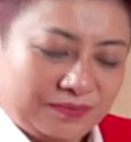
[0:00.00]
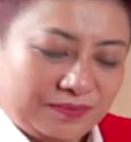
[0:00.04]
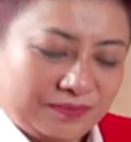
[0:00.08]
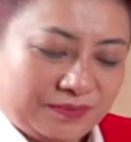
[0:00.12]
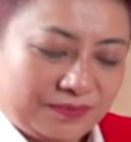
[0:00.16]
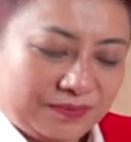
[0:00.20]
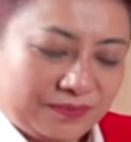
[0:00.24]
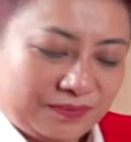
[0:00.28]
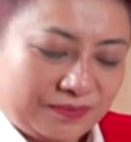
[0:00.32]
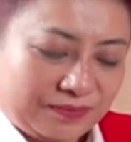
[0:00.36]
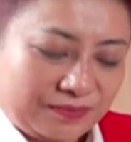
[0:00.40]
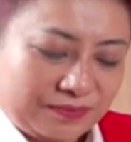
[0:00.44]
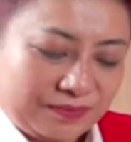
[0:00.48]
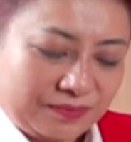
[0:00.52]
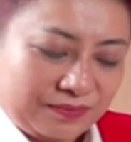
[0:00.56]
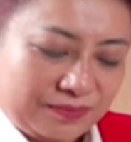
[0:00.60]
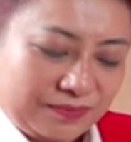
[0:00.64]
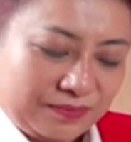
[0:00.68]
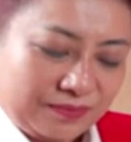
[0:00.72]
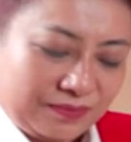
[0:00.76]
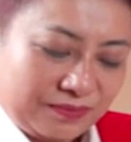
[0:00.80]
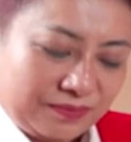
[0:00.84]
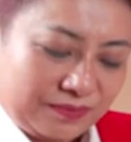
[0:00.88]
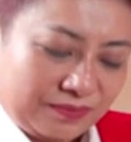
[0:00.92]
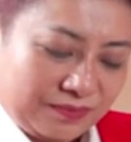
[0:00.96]

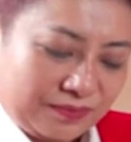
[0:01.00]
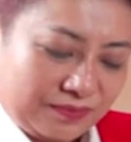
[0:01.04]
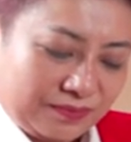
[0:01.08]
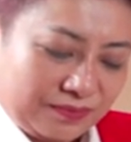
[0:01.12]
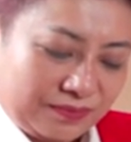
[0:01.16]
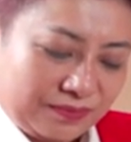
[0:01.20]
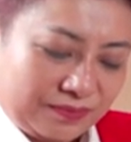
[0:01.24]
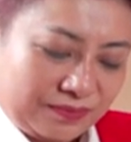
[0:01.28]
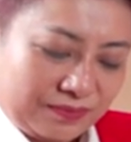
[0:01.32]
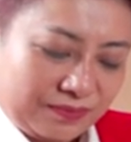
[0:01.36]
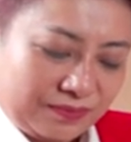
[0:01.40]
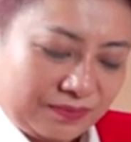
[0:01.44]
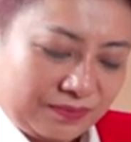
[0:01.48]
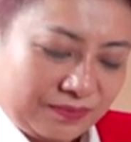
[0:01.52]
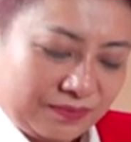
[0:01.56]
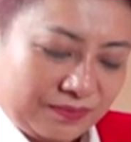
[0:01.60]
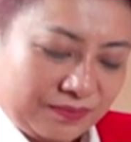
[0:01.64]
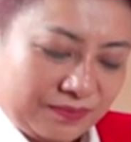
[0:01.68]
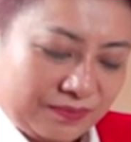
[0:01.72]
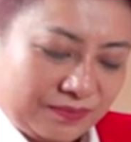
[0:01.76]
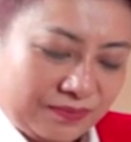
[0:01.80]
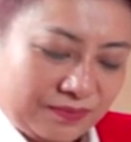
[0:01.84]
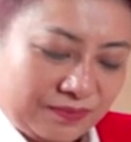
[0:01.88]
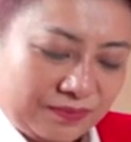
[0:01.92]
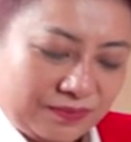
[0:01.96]

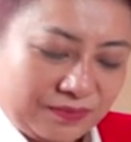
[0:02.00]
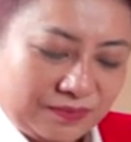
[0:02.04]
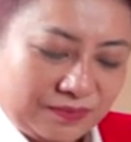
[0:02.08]
[no speech]